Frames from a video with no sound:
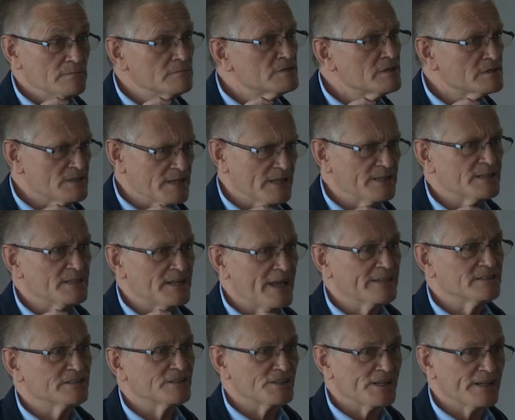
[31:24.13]
Doesn't need an
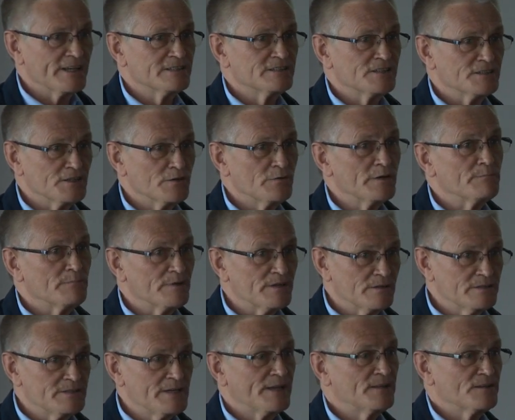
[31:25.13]
engineer to do it, but
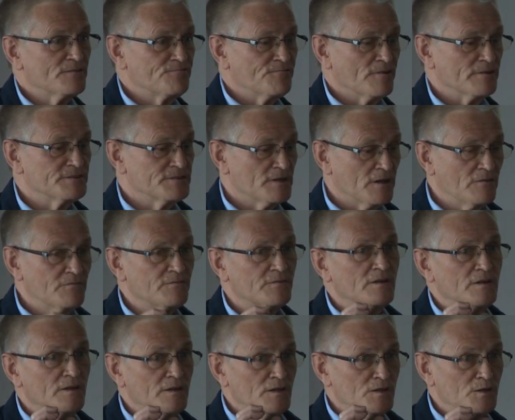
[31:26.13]
you take the front off,
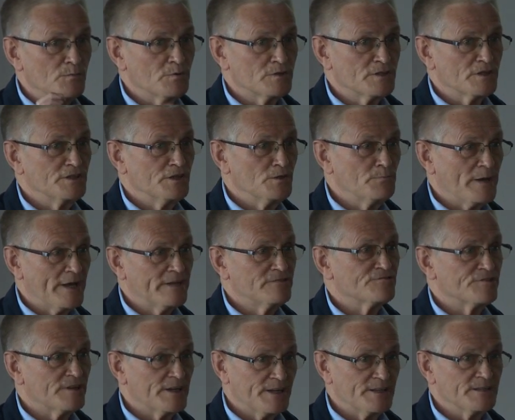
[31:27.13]
put a new
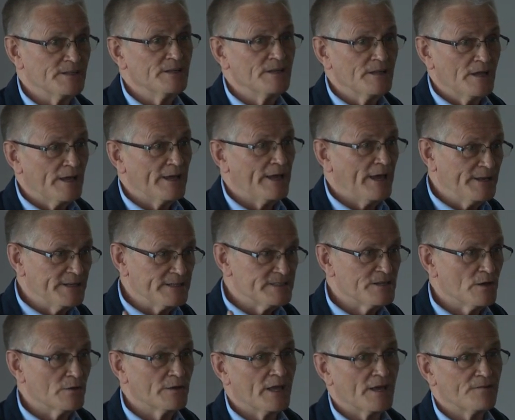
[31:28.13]
battery in, and it's
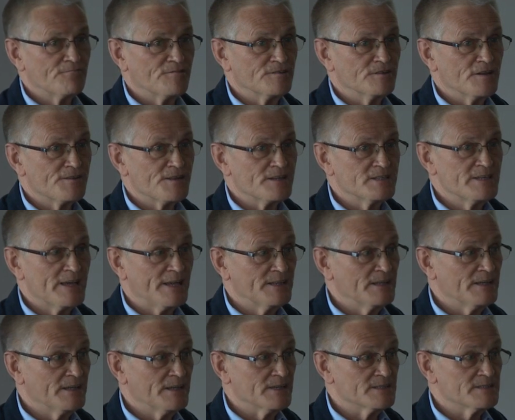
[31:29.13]
okay for another 10
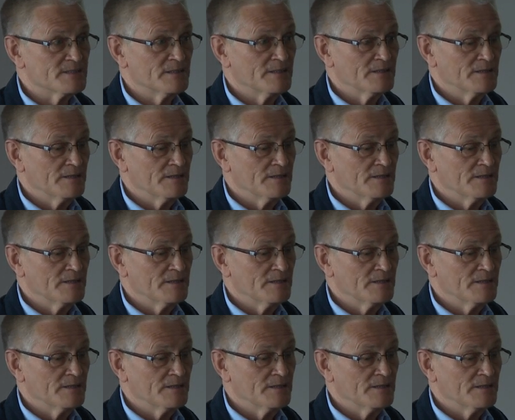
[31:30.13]
years.